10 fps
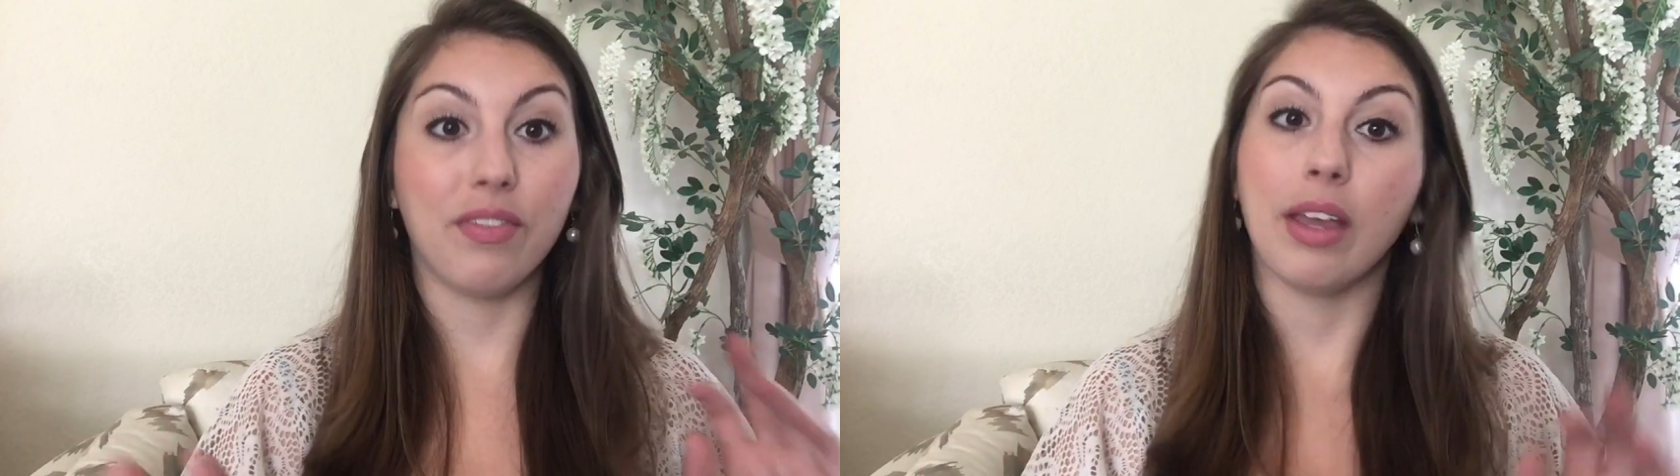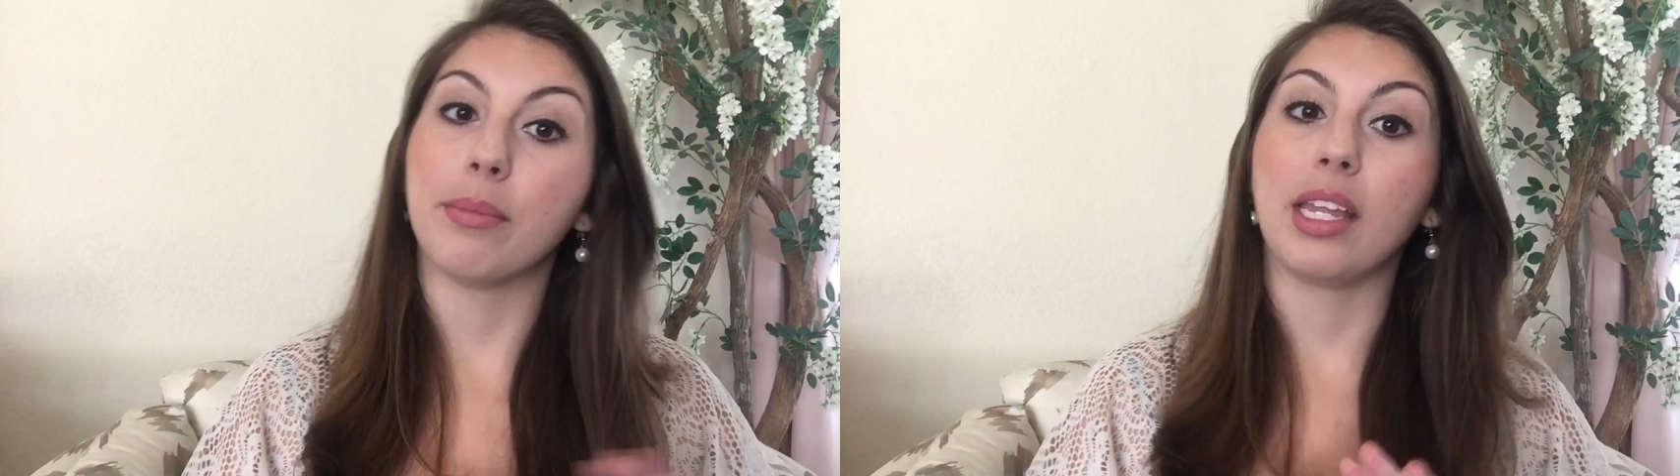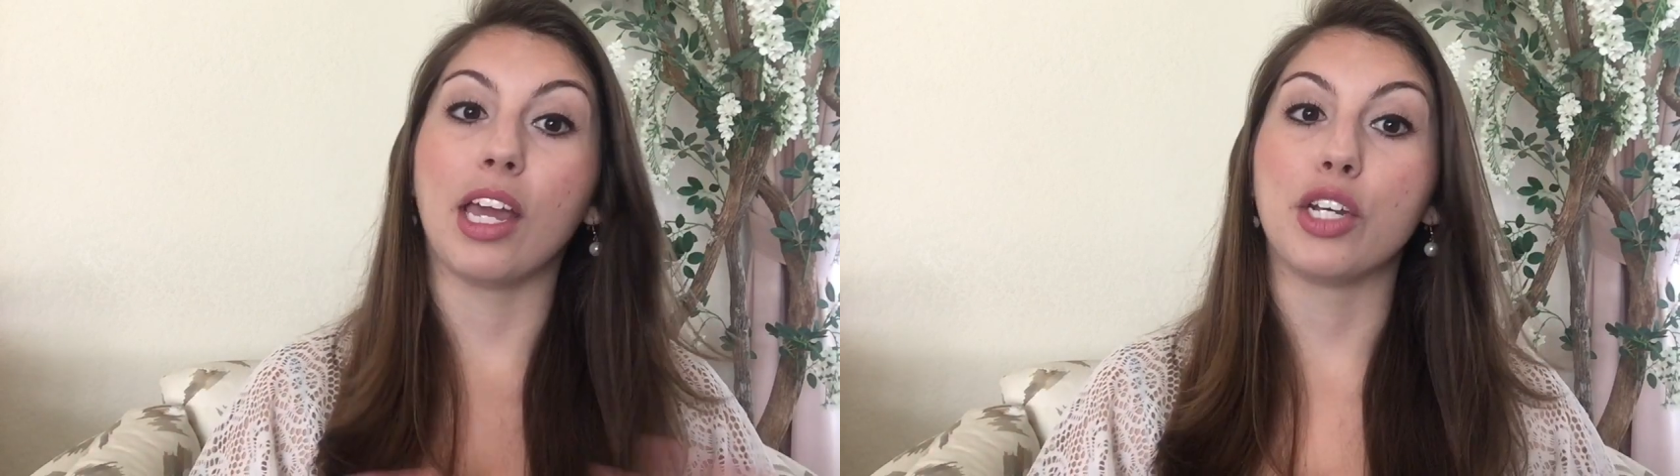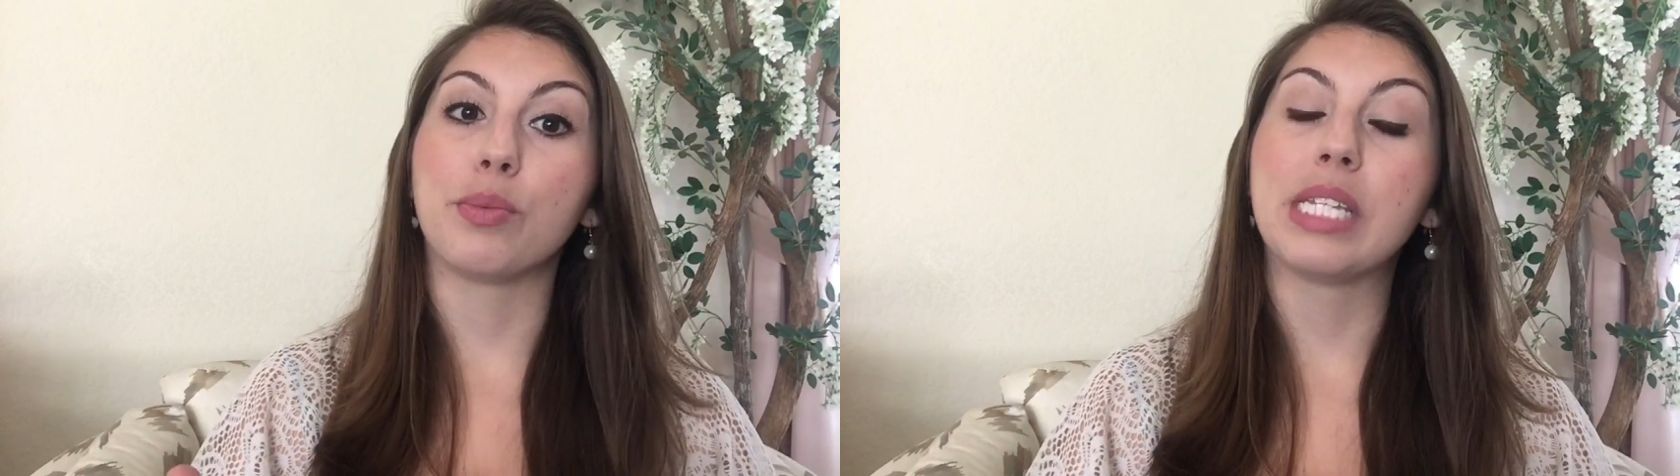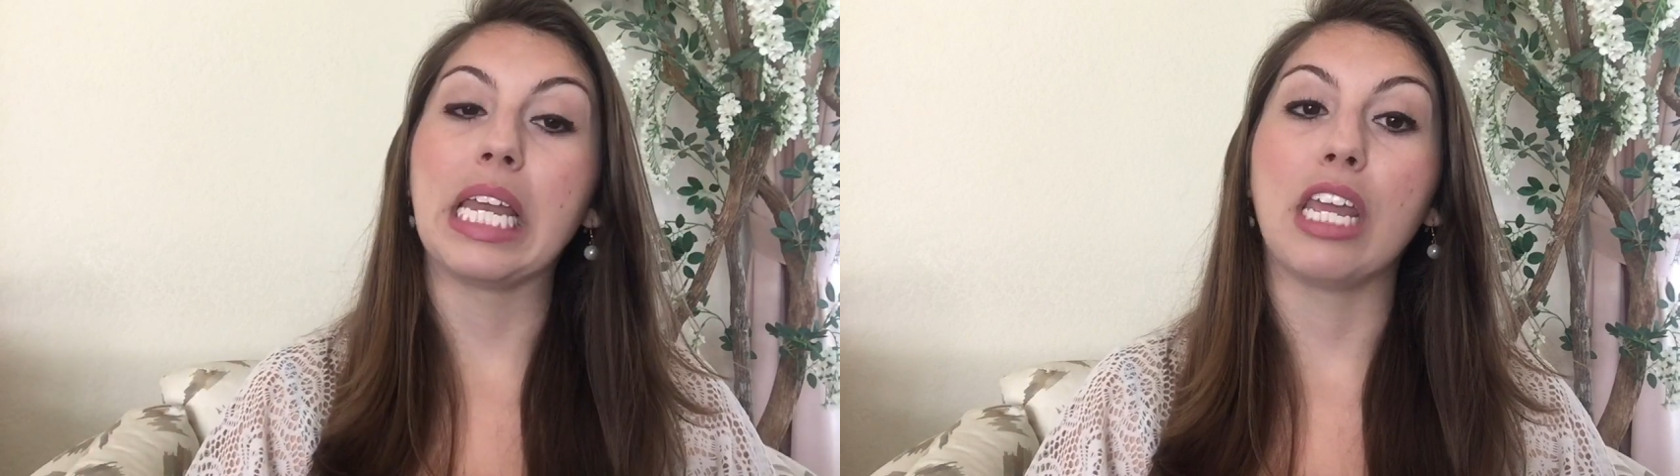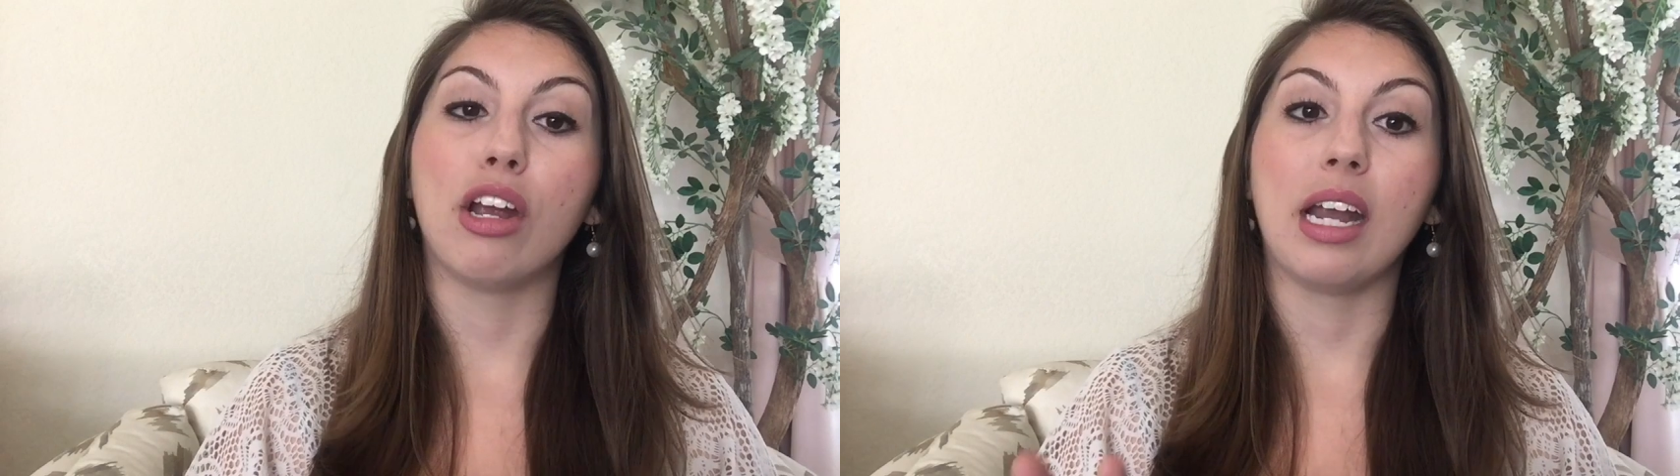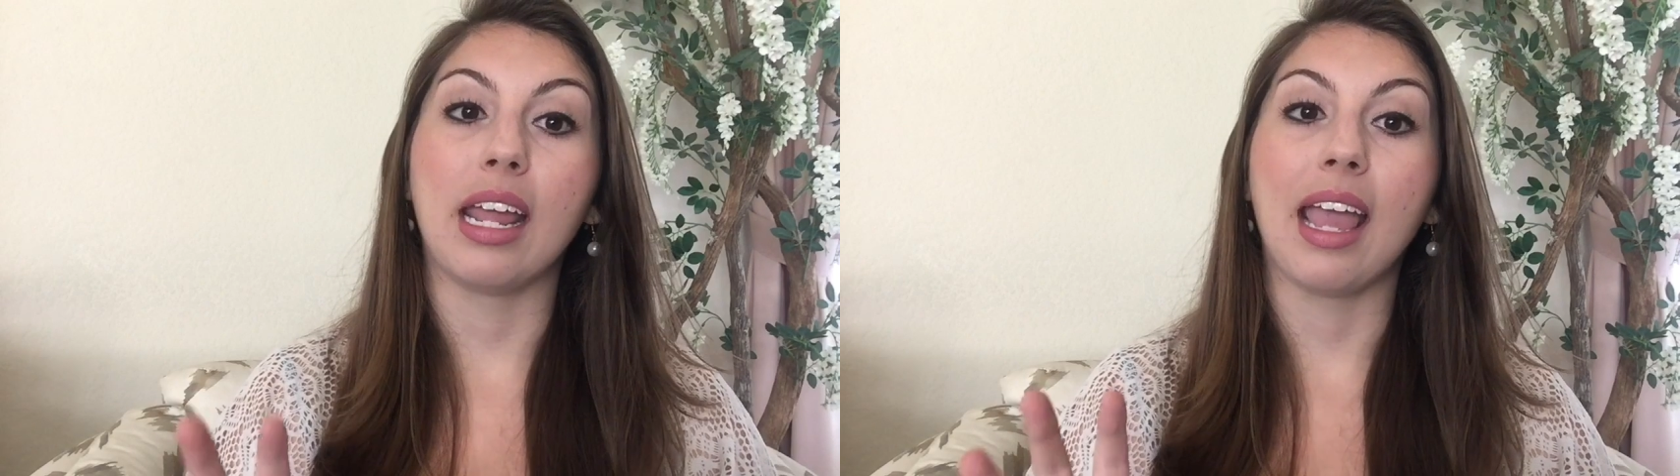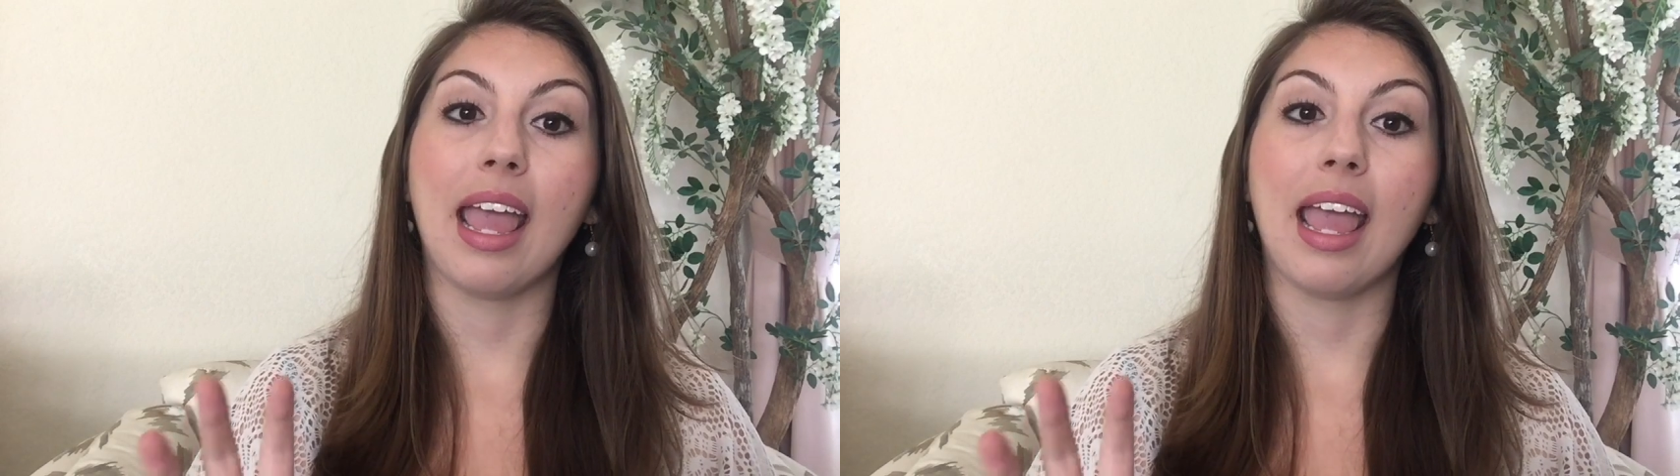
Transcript: family, 100% hearing,